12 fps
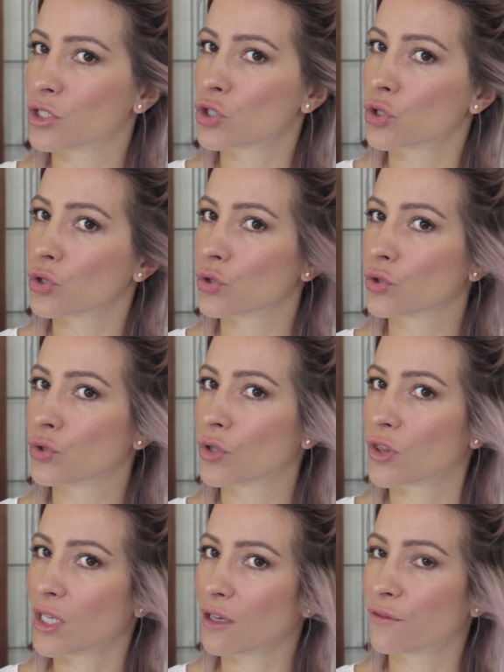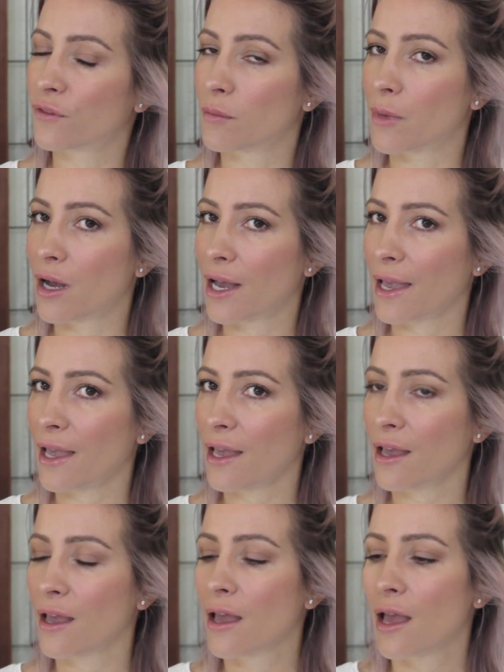too thick for my
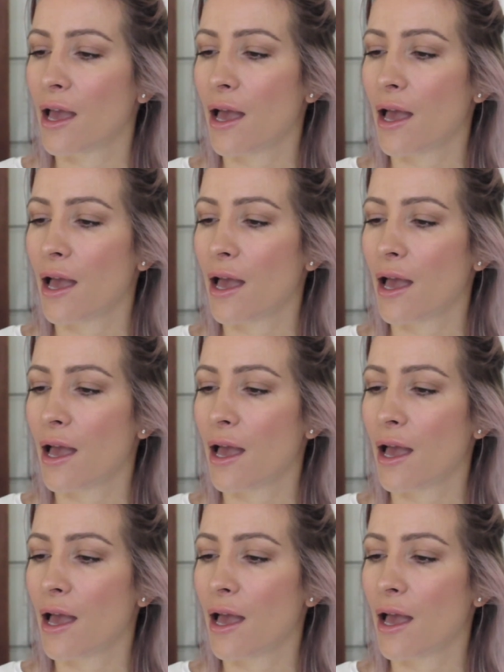hair.